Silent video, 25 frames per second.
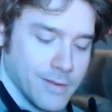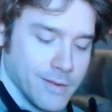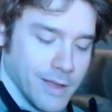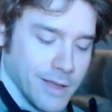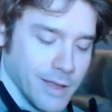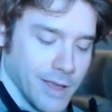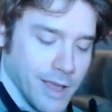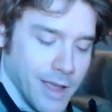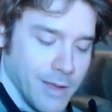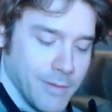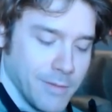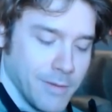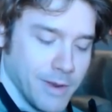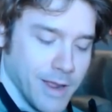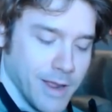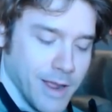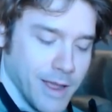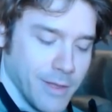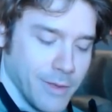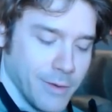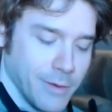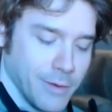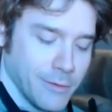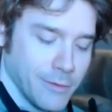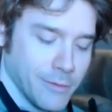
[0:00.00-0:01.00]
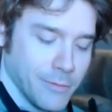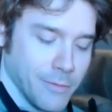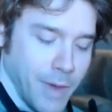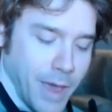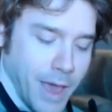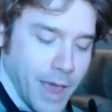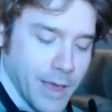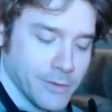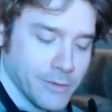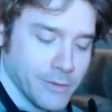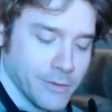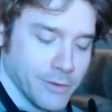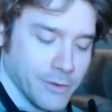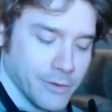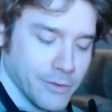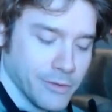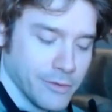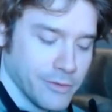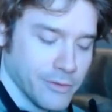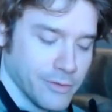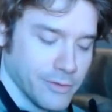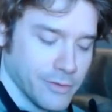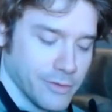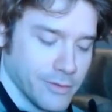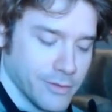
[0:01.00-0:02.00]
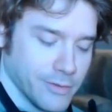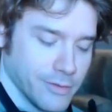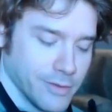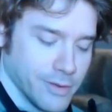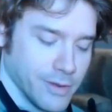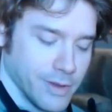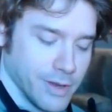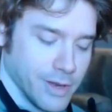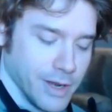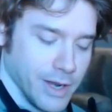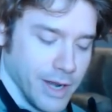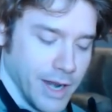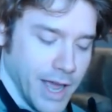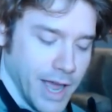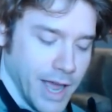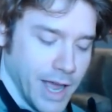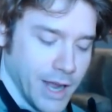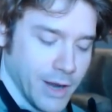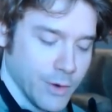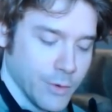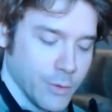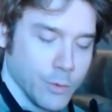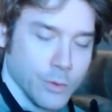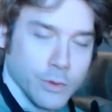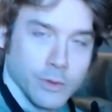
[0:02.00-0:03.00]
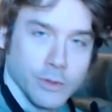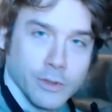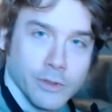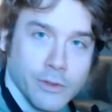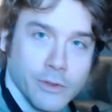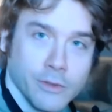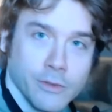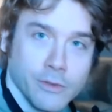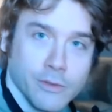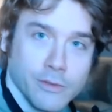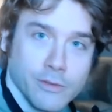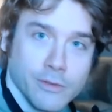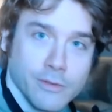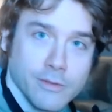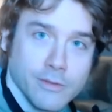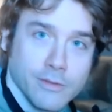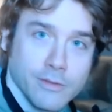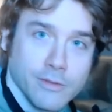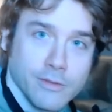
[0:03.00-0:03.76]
They came together as masters, Nahuals,